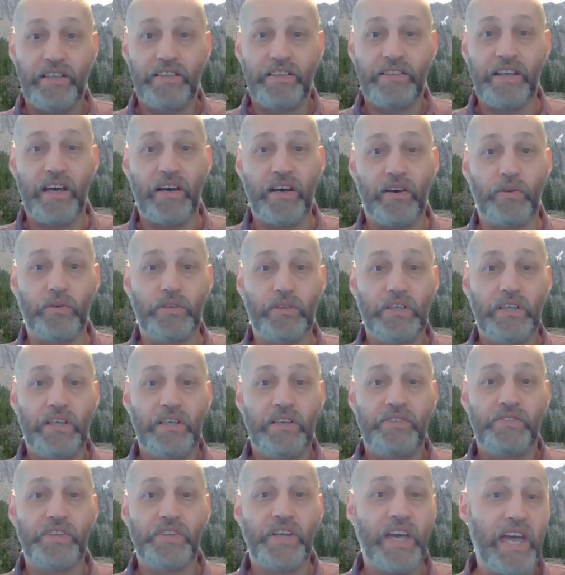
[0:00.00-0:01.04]
Now,
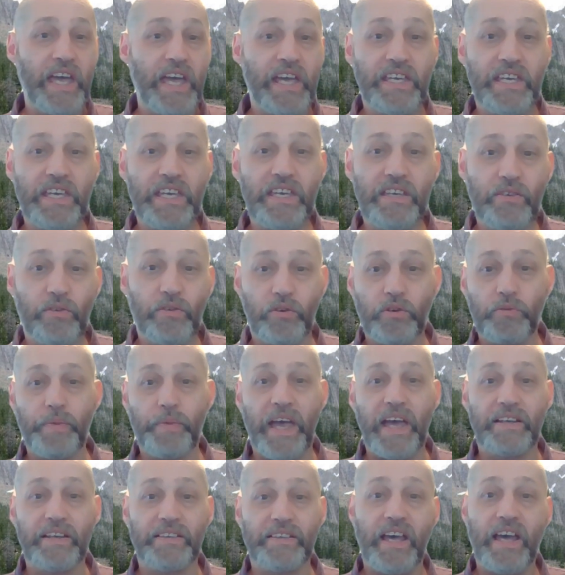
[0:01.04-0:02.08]
the hanky or
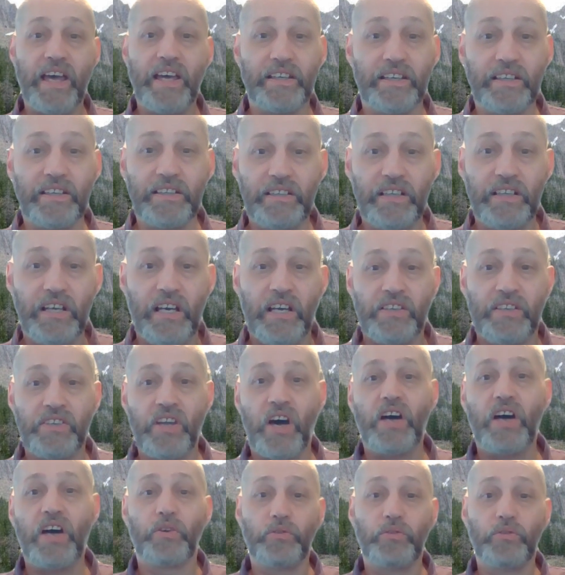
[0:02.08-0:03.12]
bandana
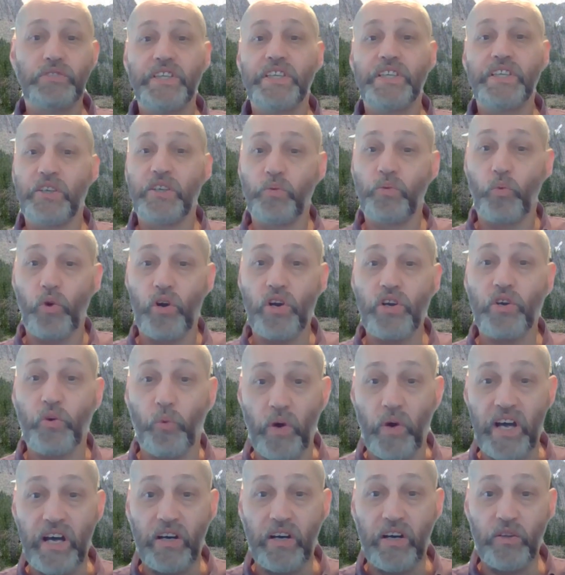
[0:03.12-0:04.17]
not only can work
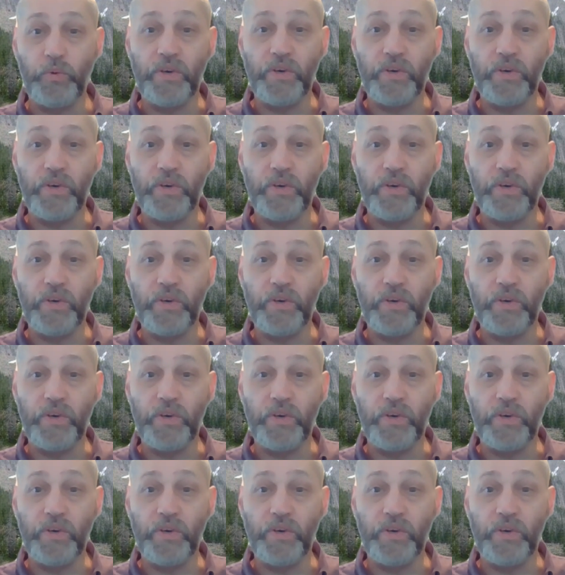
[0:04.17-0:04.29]
well